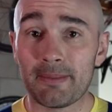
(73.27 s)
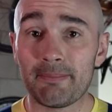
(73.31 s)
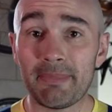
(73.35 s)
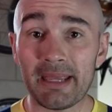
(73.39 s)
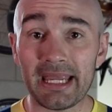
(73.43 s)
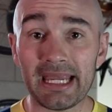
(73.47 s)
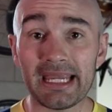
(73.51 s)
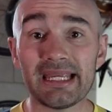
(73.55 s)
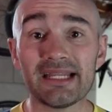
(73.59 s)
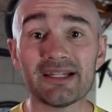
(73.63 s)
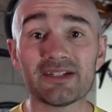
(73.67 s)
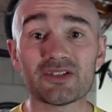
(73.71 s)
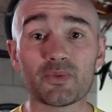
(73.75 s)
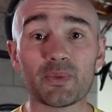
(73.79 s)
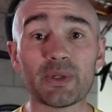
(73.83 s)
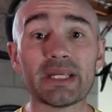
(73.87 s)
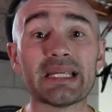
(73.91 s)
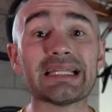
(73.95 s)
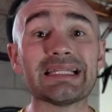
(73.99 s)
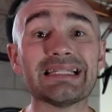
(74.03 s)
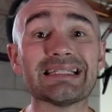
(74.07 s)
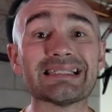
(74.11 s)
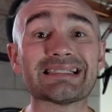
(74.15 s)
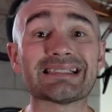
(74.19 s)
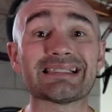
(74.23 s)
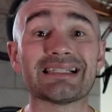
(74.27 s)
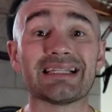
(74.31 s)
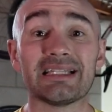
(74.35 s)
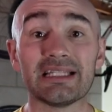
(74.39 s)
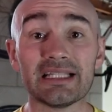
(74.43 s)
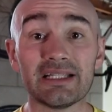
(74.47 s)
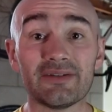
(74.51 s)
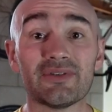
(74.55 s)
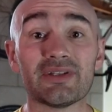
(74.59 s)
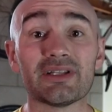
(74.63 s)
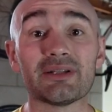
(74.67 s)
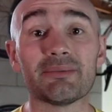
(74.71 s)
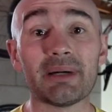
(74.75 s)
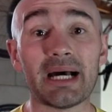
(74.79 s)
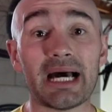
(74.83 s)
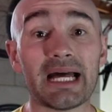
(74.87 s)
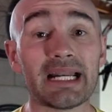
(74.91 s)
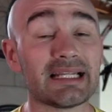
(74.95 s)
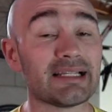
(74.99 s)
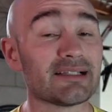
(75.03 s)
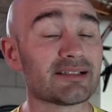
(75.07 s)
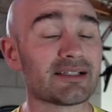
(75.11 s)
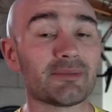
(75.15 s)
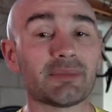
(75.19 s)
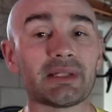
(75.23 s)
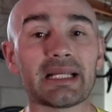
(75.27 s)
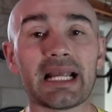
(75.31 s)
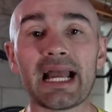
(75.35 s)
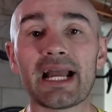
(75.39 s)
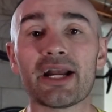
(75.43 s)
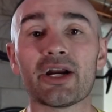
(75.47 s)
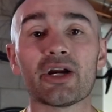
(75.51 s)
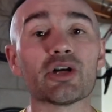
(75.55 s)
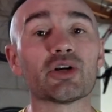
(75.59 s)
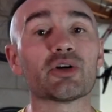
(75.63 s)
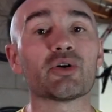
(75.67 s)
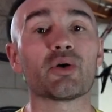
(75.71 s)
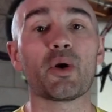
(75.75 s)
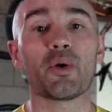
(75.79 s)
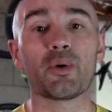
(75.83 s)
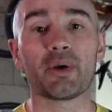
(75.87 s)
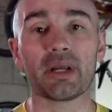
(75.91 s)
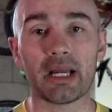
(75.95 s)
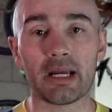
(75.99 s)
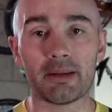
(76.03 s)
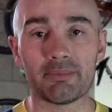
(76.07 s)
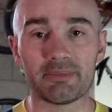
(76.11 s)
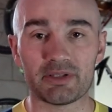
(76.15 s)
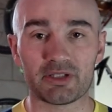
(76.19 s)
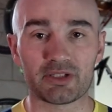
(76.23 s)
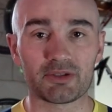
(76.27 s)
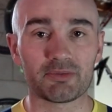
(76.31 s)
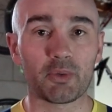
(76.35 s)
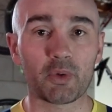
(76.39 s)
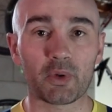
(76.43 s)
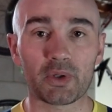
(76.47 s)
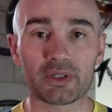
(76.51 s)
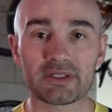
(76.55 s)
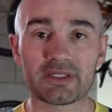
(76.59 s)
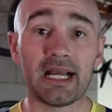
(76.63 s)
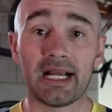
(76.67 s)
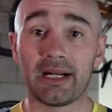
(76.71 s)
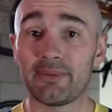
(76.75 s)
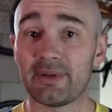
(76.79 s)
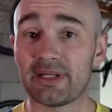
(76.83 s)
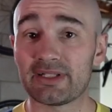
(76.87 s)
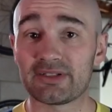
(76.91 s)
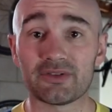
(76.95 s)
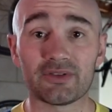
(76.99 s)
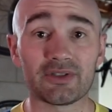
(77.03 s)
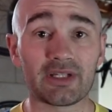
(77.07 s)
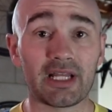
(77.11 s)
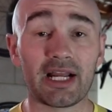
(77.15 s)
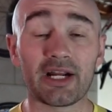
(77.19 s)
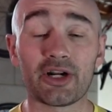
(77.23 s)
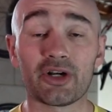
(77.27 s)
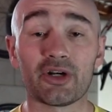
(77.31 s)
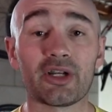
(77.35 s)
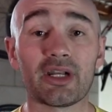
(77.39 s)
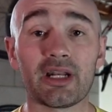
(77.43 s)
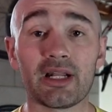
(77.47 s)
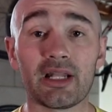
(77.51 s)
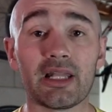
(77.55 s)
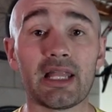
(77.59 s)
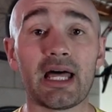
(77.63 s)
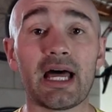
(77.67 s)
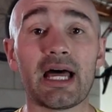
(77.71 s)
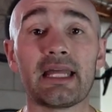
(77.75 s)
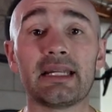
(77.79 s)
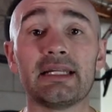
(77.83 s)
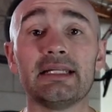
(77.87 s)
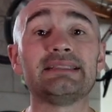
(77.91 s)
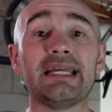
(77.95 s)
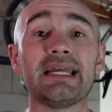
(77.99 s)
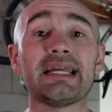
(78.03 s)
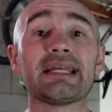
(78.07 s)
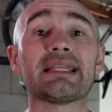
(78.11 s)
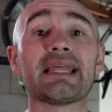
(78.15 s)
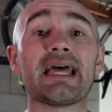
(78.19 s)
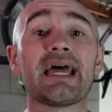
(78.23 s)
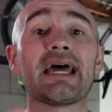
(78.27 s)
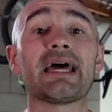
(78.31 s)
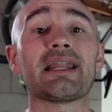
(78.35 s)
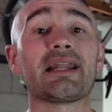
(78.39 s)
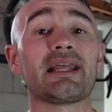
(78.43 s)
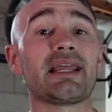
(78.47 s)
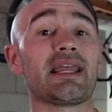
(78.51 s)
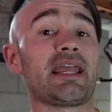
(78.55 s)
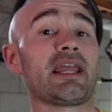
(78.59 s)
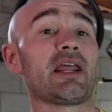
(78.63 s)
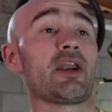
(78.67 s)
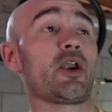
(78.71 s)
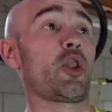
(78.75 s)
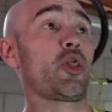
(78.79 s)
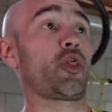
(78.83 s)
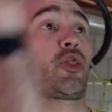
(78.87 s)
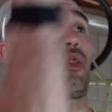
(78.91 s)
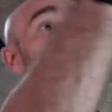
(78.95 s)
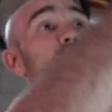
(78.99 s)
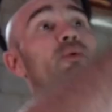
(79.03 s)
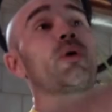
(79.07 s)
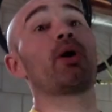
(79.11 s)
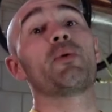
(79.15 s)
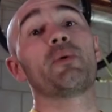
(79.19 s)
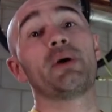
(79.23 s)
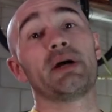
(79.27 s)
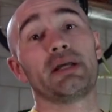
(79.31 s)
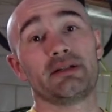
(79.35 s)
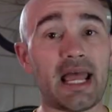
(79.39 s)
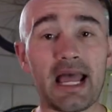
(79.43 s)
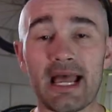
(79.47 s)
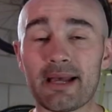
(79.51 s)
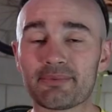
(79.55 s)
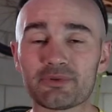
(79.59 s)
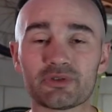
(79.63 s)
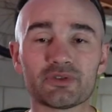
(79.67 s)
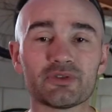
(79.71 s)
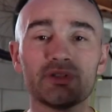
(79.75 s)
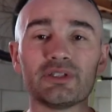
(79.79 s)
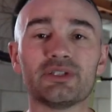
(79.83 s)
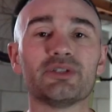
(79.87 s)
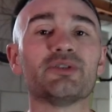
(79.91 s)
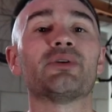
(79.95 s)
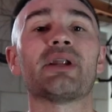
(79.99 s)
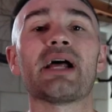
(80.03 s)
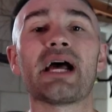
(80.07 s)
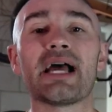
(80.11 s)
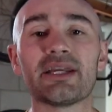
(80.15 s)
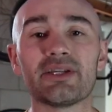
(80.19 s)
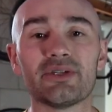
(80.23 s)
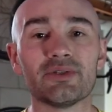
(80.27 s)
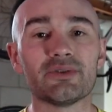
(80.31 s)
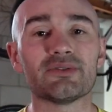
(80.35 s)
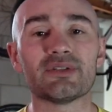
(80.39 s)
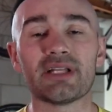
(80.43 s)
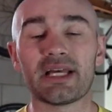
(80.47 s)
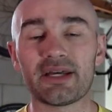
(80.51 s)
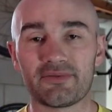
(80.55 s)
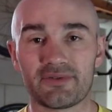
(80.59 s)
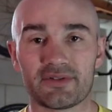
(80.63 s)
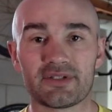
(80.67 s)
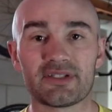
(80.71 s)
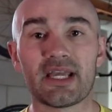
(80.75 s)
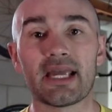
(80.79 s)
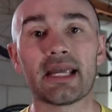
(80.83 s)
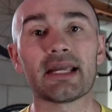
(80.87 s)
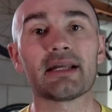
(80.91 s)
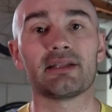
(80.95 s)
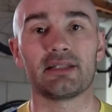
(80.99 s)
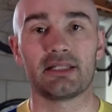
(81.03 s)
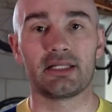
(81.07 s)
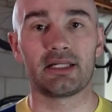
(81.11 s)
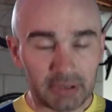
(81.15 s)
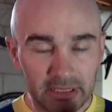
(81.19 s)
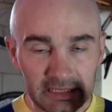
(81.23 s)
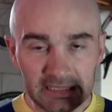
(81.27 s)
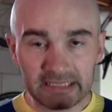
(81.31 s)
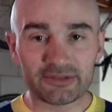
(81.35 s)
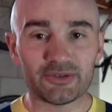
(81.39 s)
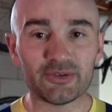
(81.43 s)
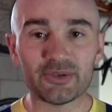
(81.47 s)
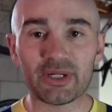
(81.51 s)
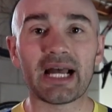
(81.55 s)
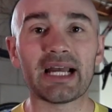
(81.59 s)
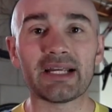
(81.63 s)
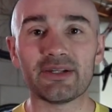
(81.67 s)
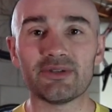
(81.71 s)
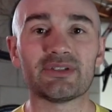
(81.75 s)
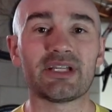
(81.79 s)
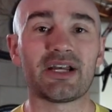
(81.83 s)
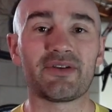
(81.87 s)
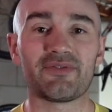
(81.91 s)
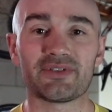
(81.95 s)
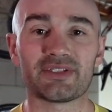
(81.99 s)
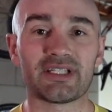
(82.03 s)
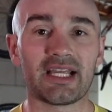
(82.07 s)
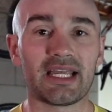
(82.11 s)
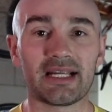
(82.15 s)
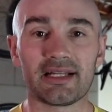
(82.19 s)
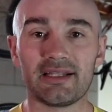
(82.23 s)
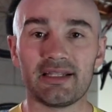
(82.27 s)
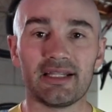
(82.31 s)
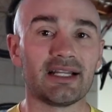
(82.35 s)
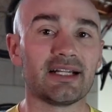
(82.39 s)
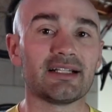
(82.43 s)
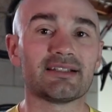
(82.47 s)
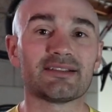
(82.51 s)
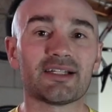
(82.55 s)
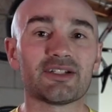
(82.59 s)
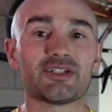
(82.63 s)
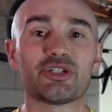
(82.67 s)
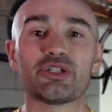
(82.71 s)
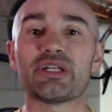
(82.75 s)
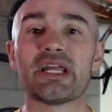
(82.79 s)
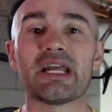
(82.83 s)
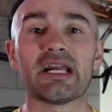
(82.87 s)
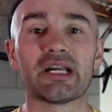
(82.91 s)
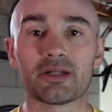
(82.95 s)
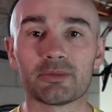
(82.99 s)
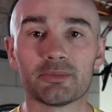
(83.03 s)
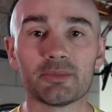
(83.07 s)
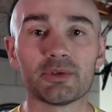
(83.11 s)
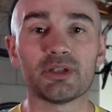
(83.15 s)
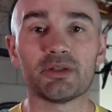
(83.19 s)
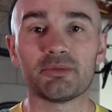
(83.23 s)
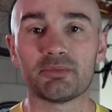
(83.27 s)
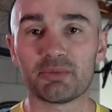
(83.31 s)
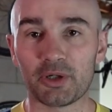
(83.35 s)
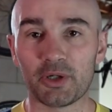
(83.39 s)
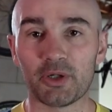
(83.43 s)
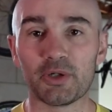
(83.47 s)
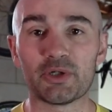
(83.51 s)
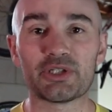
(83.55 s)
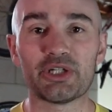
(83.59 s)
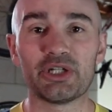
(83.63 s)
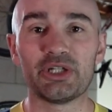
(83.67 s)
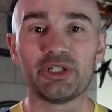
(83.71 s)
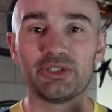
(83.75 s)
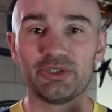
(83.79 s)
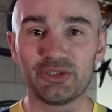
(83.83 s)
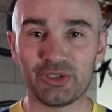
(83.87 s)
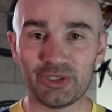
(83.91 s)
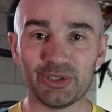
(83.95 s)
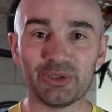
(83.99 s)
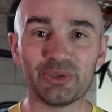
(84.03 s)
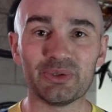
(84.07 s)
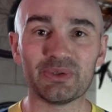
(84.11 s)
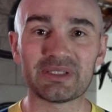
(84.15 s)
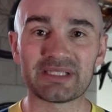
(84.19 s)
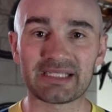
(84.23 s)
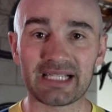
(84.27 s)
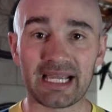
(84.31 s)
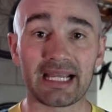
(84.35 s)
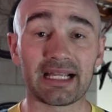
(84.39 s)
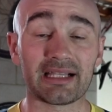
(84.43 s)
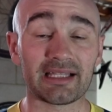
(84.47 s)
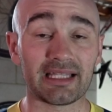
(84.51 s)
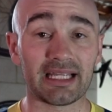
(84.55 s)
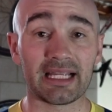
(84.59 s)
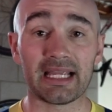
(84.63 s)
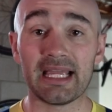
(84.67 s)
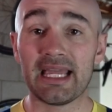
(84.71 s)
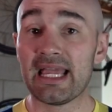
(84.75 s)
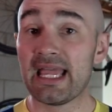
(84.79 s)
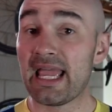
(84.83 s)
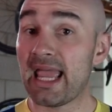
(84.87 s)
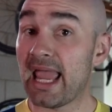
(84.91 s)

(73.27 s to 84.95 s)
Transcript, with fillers: Pain is weakness, leaving the body, is something I heard growing up in sports. I wrestled, I heard it a lot. Take that and throw it. Absolutely do not use that for cycling. Please do not use that for cycling. It's such a terrible approach to cycling.